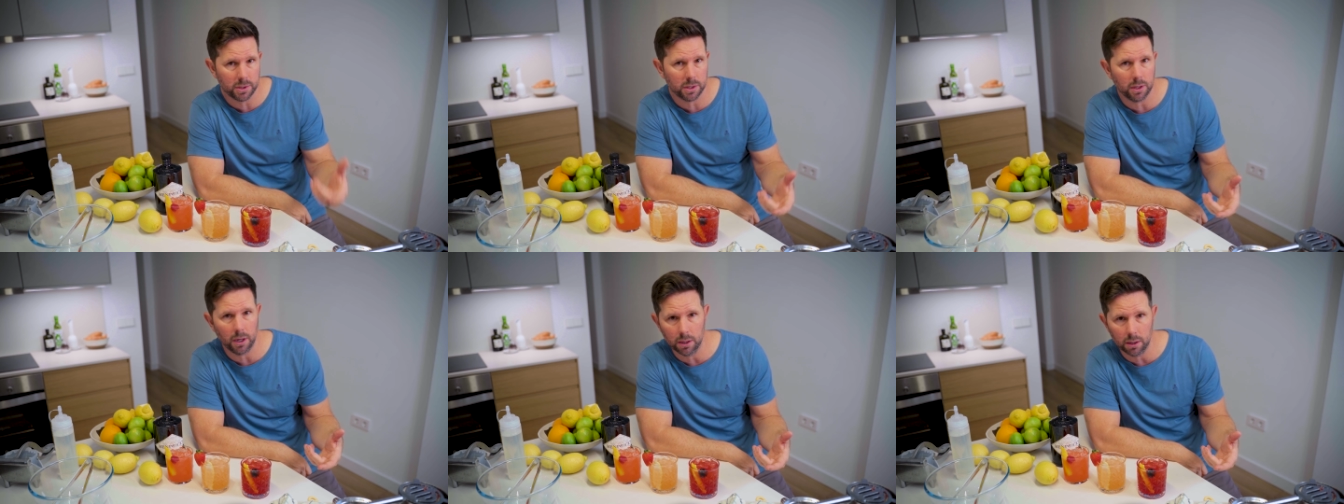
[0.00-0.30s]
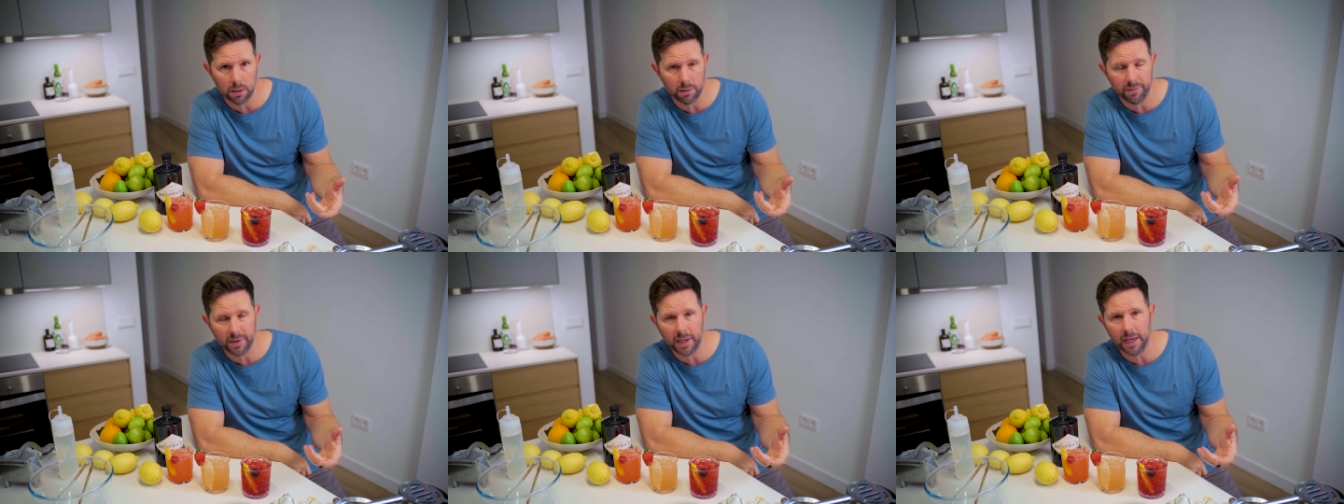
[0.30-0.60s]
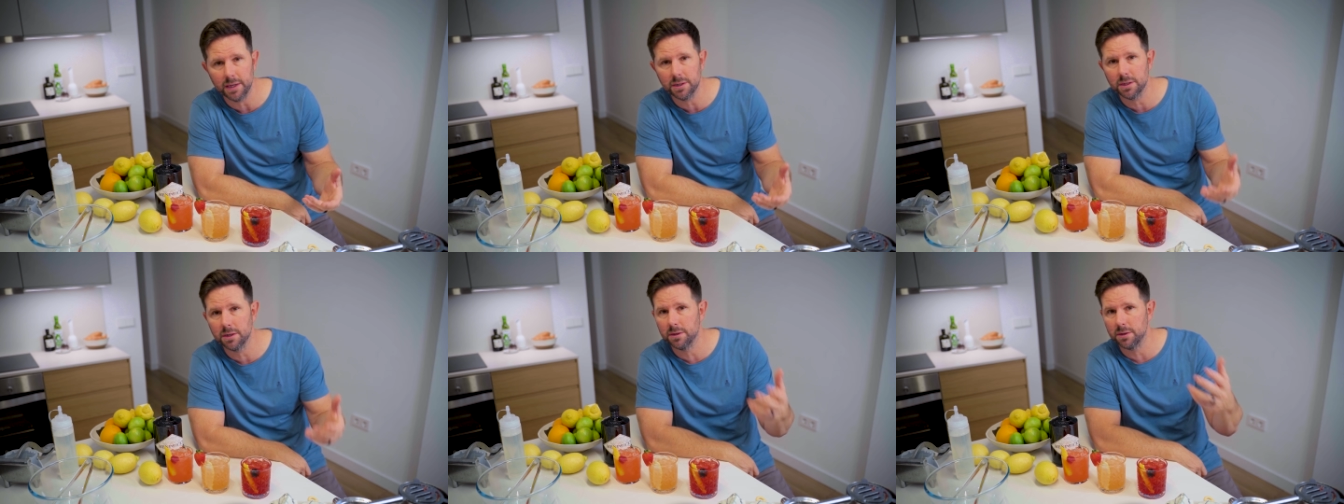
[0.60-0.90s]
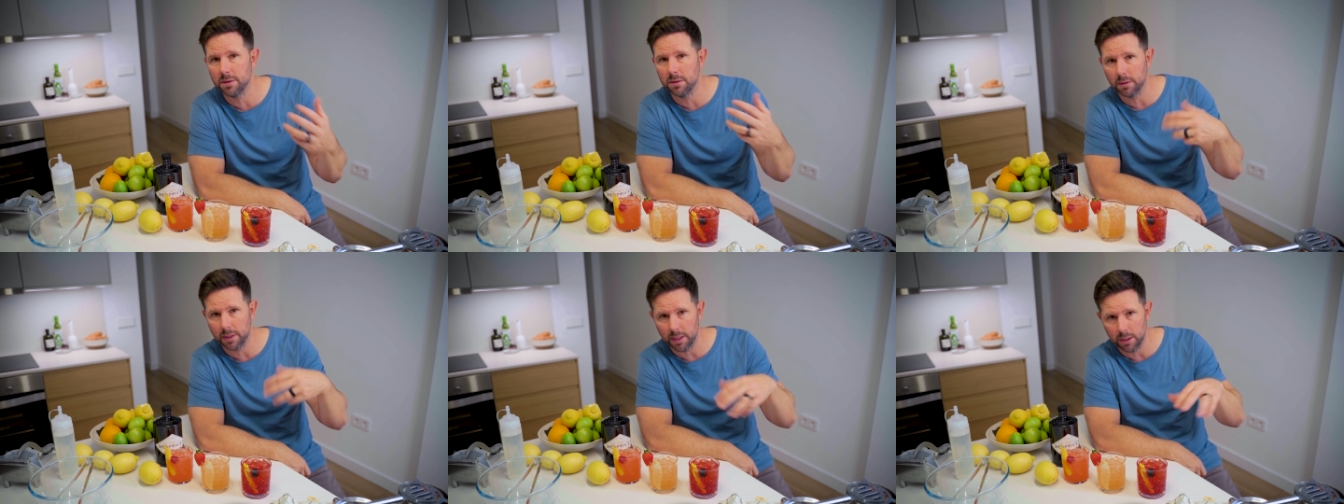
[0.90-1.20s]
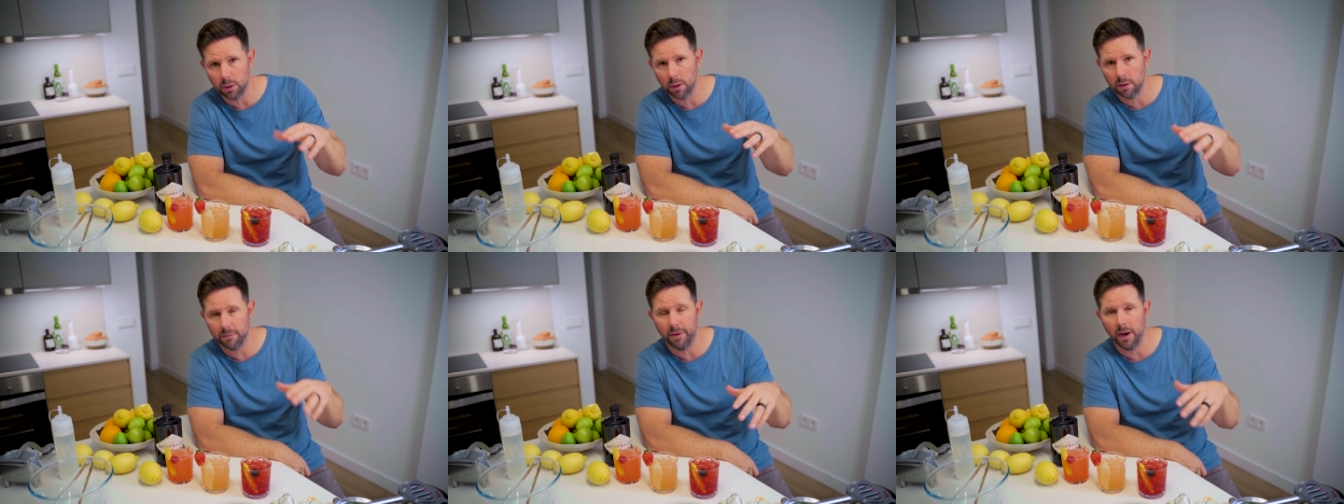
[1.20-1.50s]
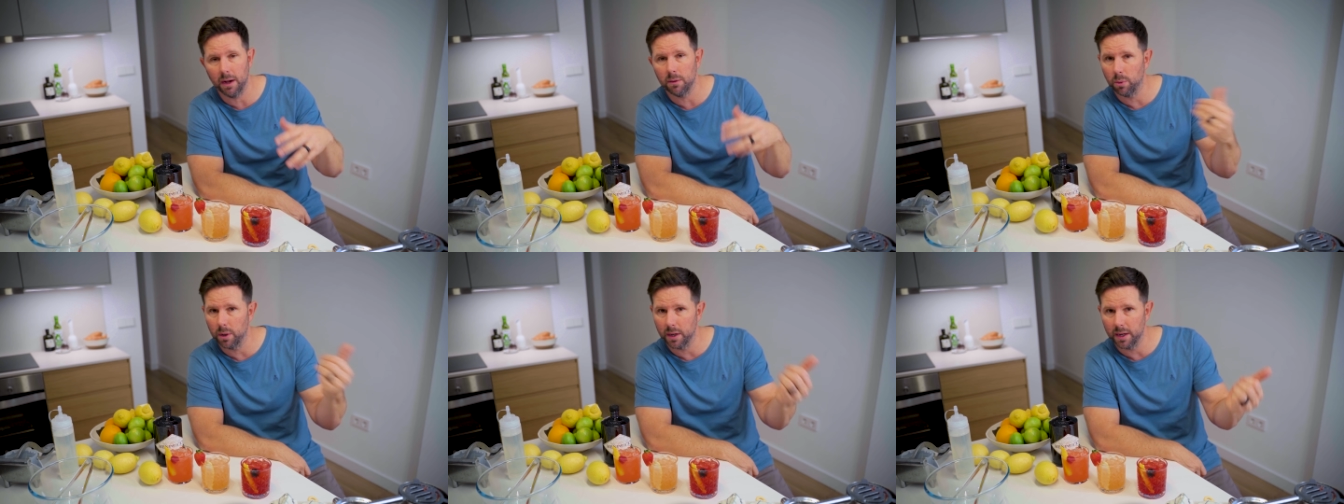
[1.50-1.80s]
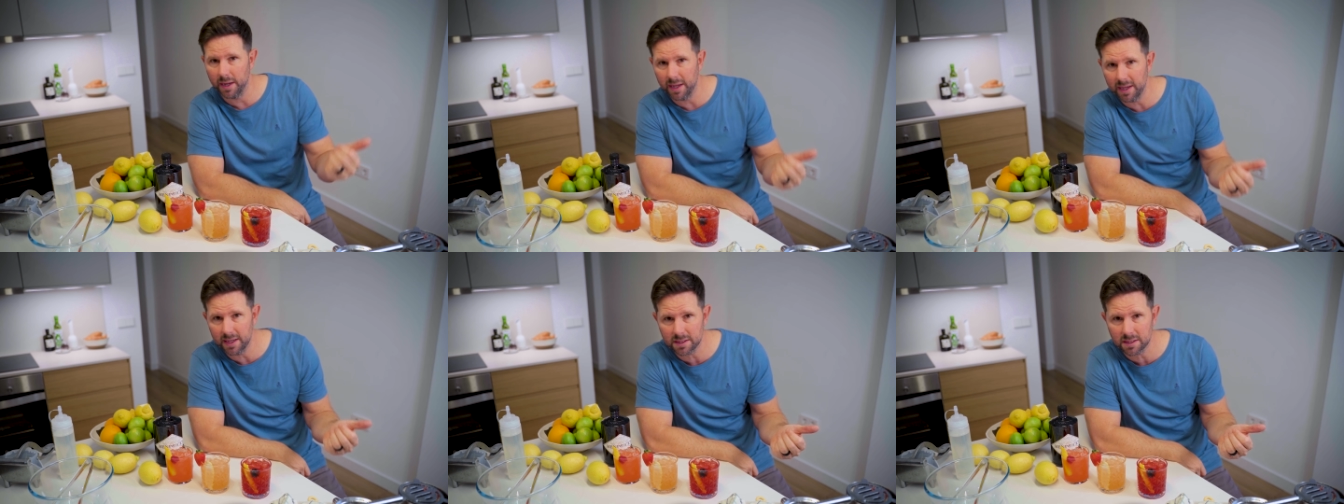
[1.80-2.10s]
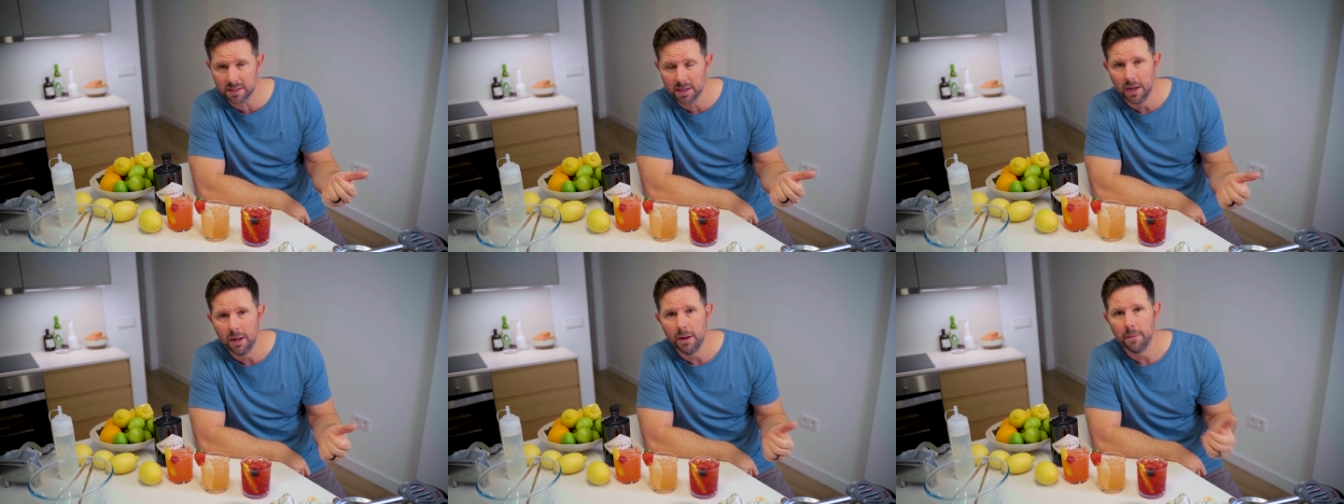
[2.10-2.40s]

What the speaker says: turn on notifications, and you'll get notified when it is.